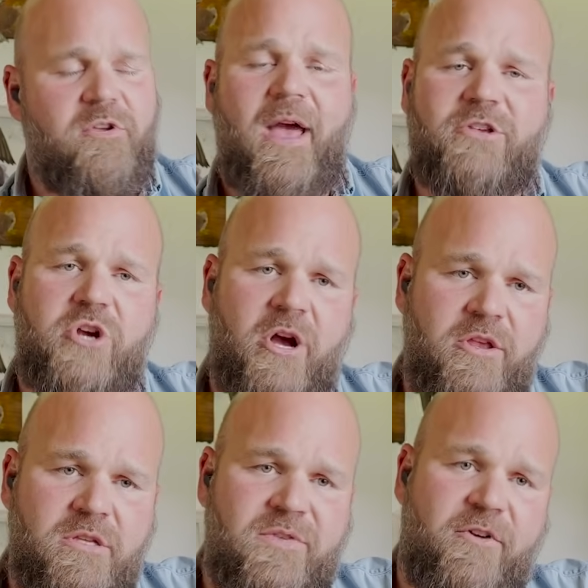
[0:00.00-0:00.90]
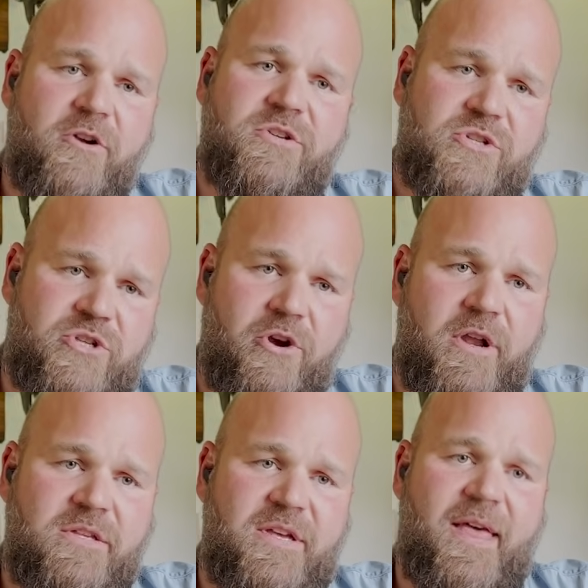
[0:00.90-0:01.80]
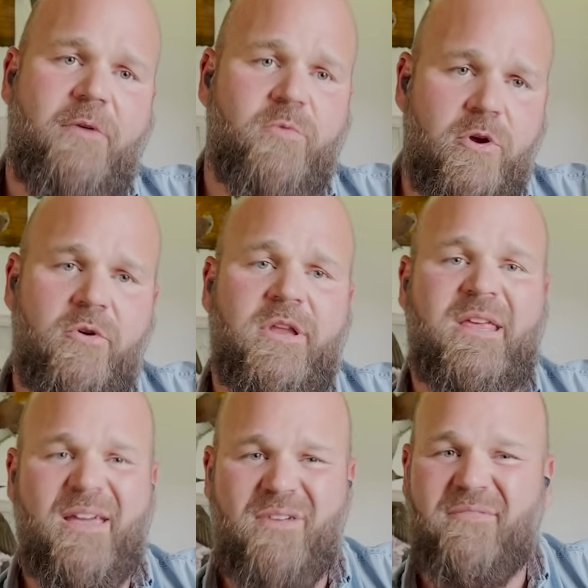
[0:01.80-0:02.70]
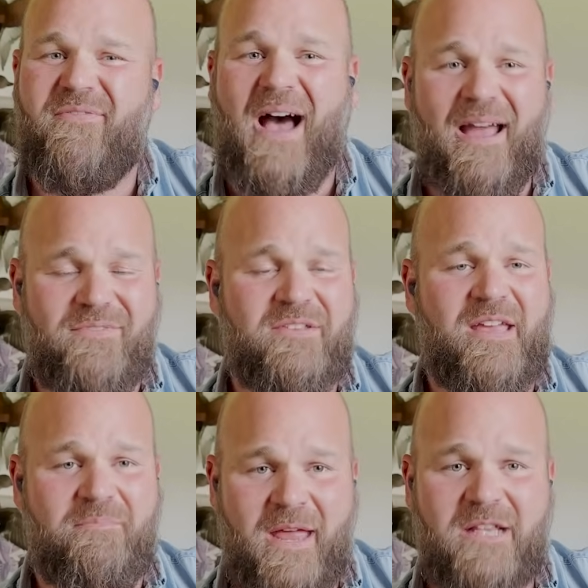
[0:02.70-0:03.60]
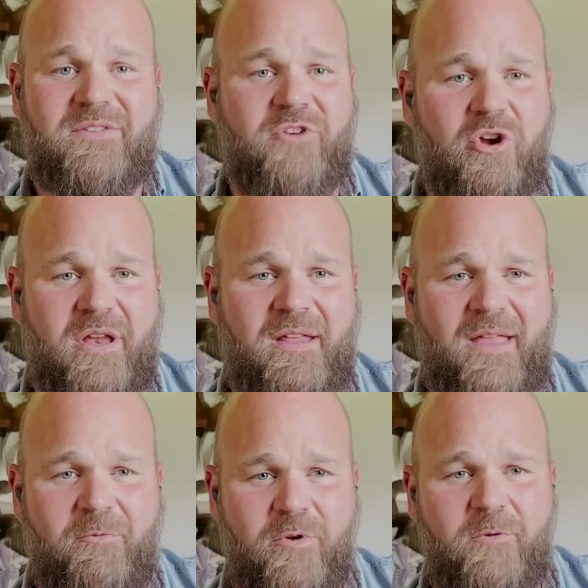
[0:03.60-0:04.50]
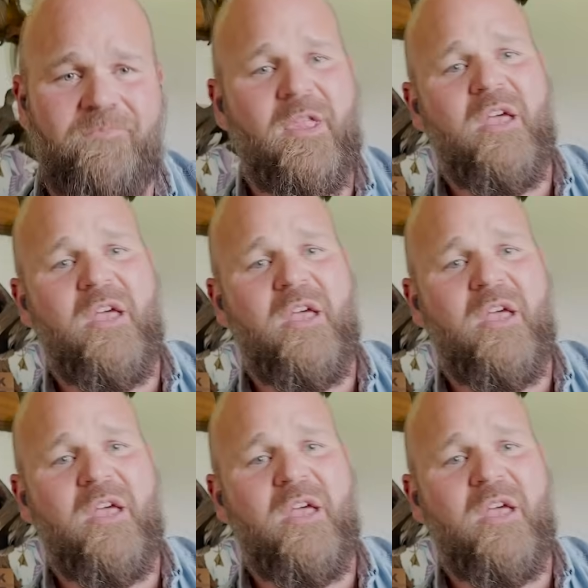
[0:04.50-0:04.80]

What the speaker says: you add your onions first and stir it into that roux and give it 5 to 10 minutes of cooking in that roux,